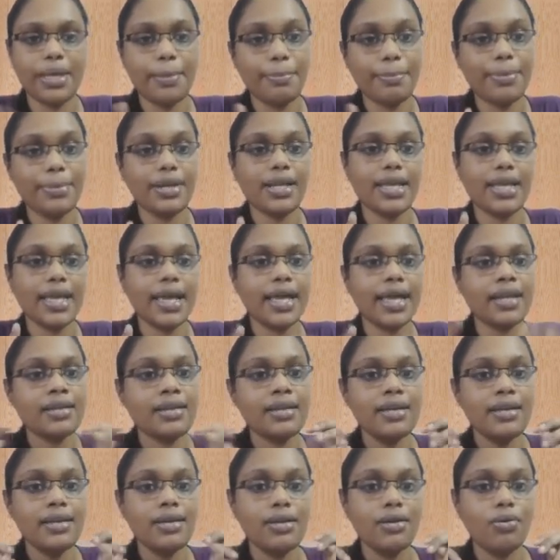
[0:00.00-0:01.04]
people
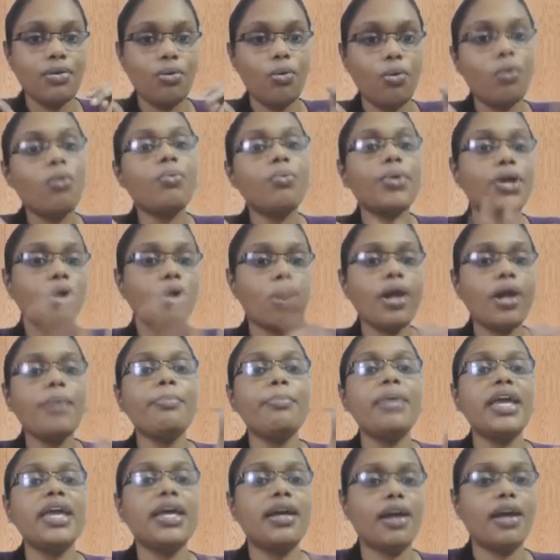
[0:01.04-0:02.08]
can
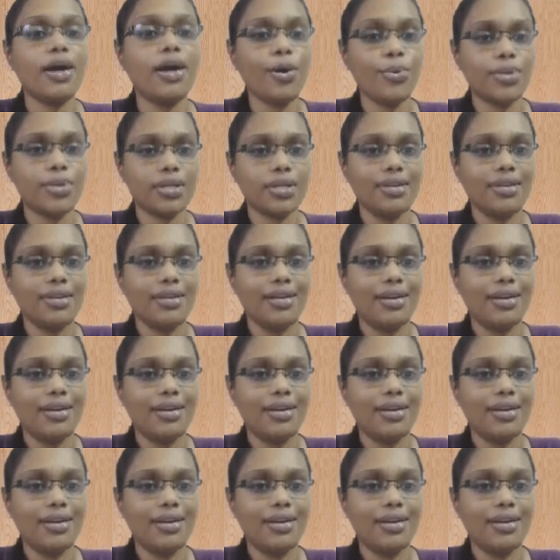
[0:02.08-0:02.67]
overall make out